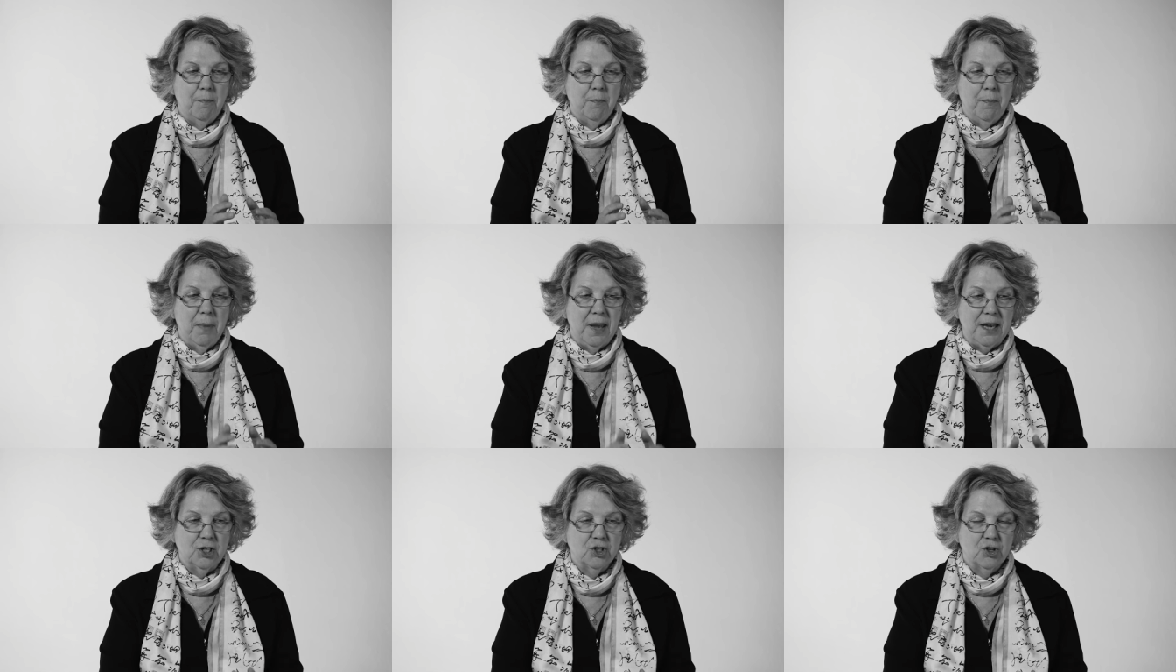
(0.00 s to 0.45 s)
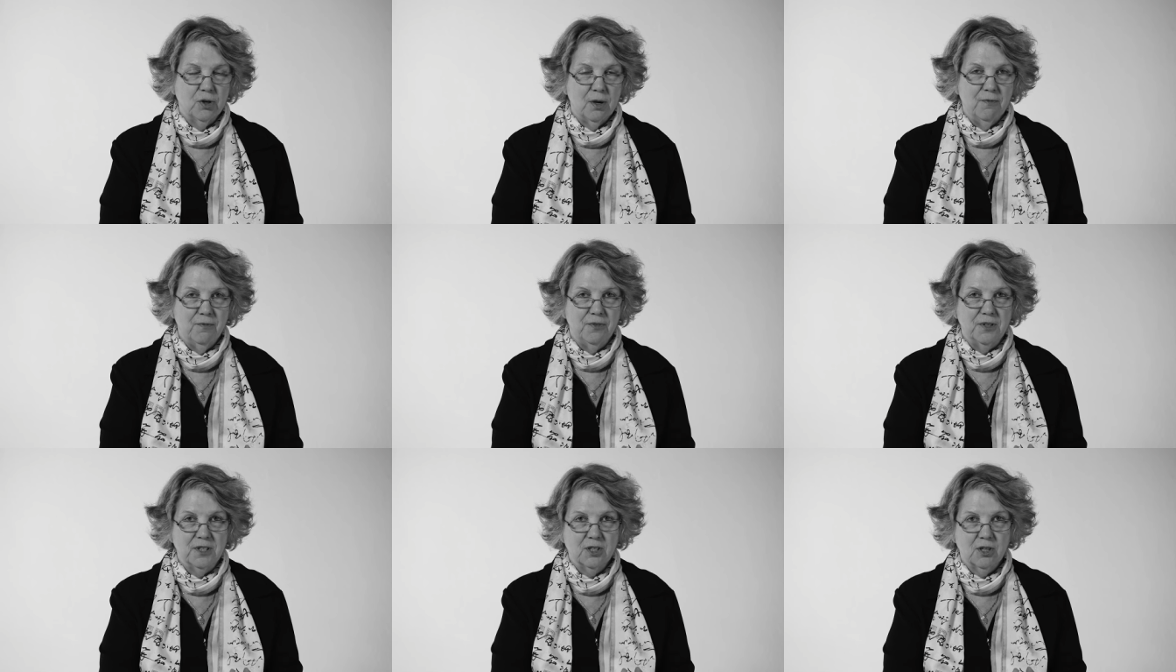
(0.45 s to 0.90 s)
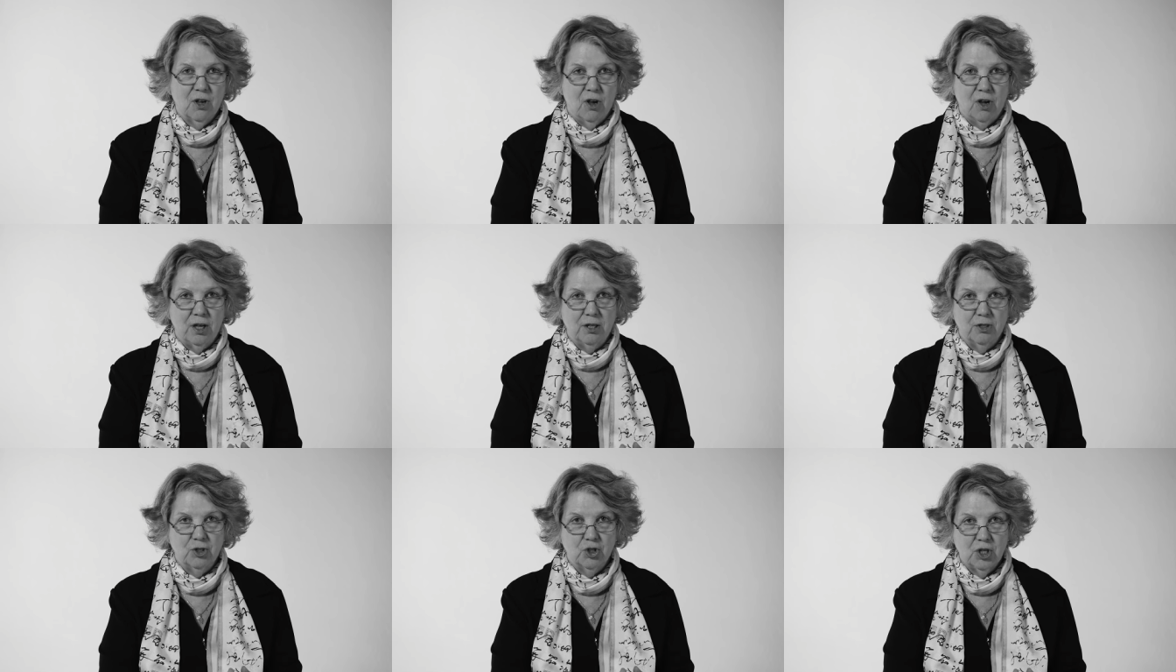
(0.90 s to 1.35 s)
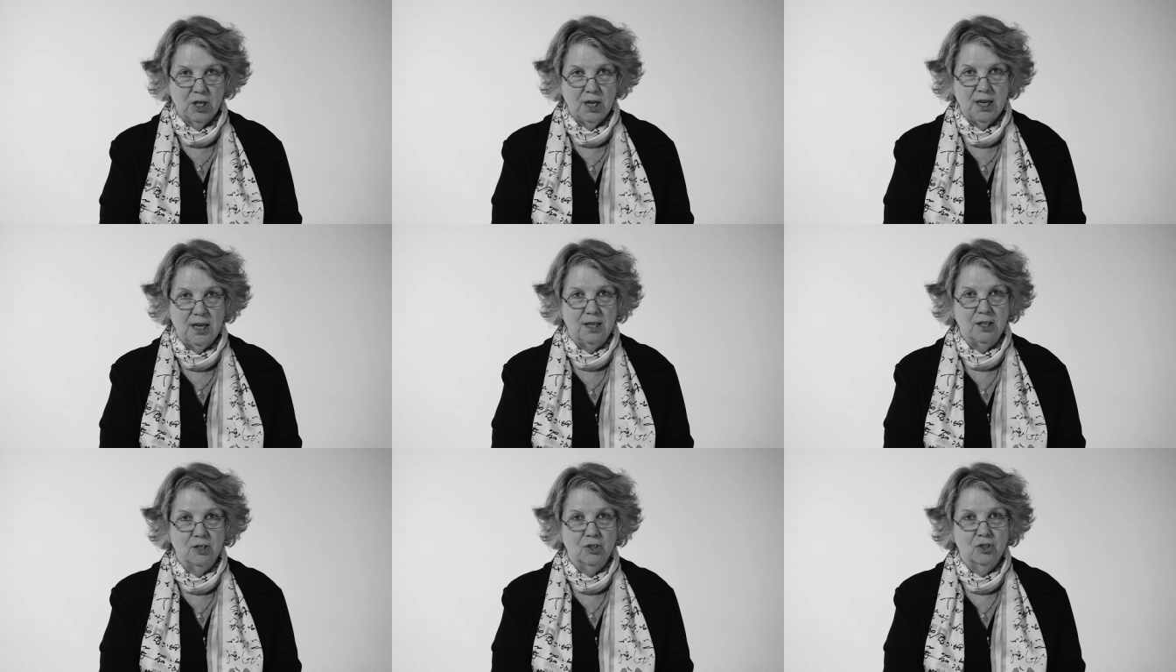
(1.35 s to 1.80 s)
major emphasis on
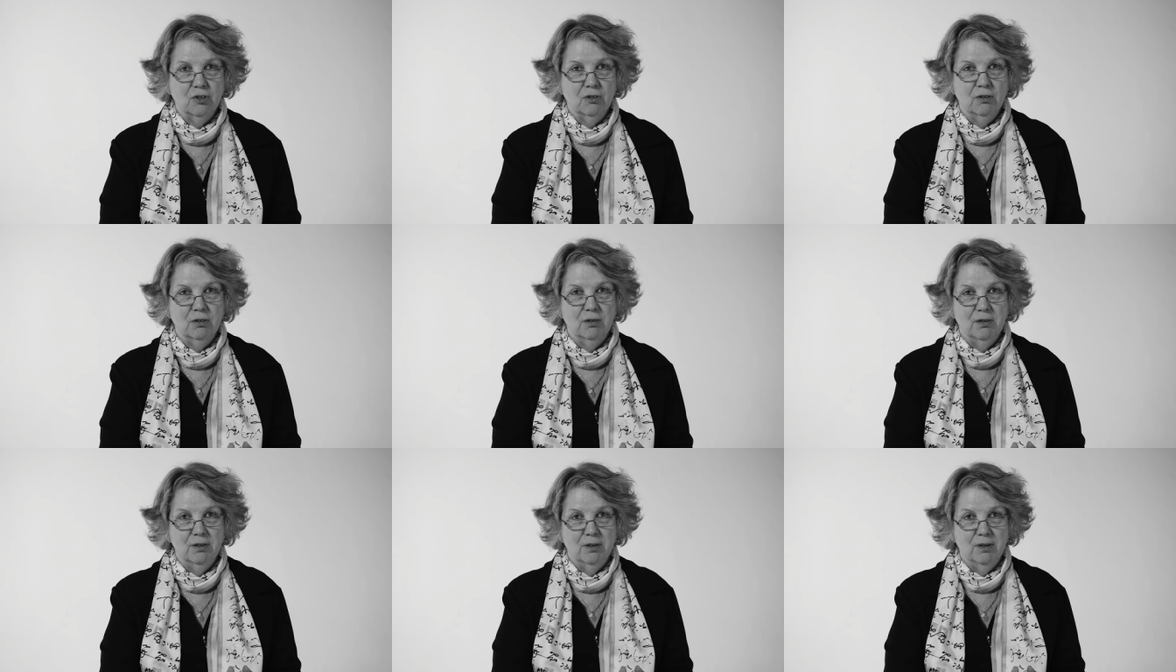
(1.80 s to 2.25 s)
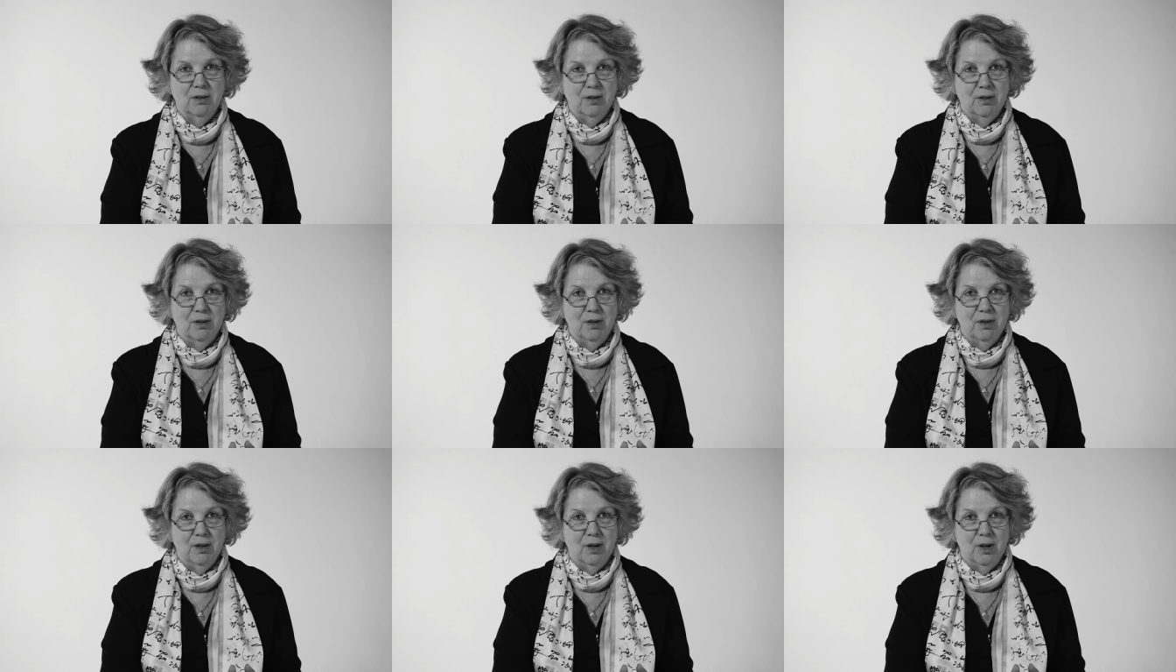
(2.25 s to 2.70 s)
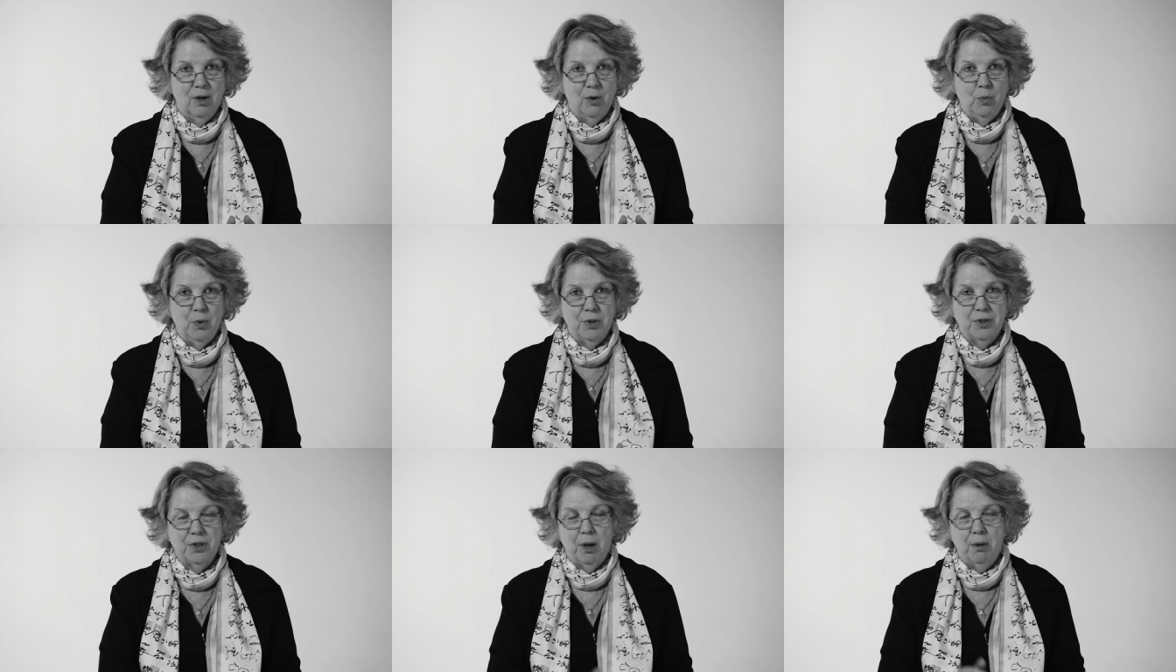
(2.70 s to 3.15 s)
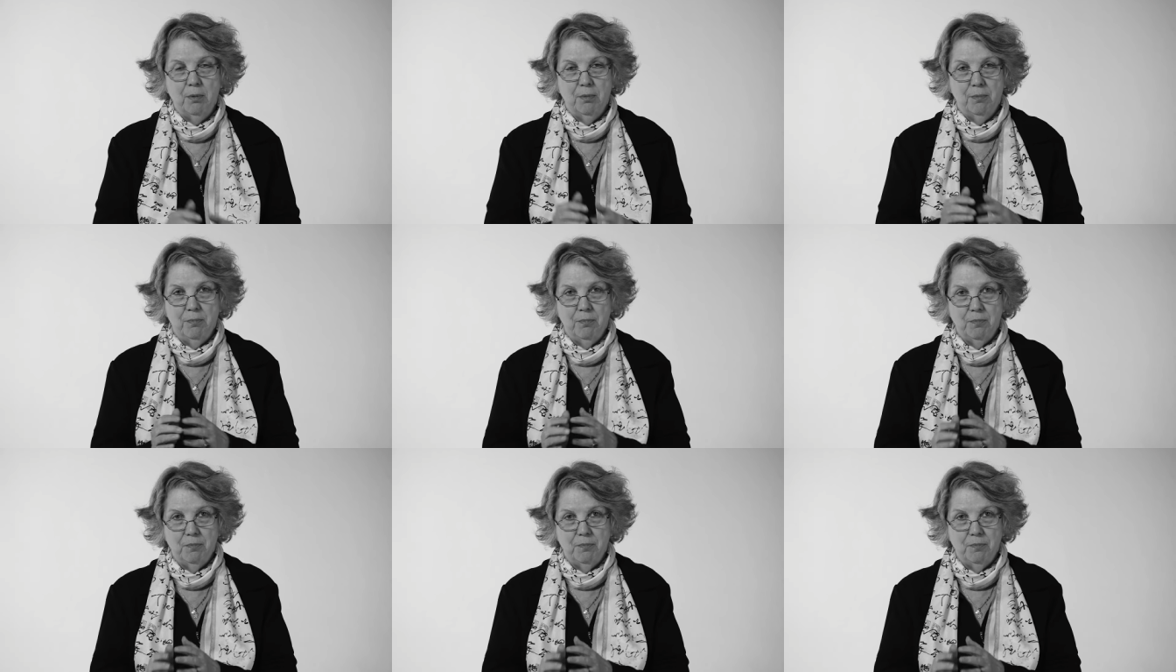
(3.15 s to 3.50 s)
change with a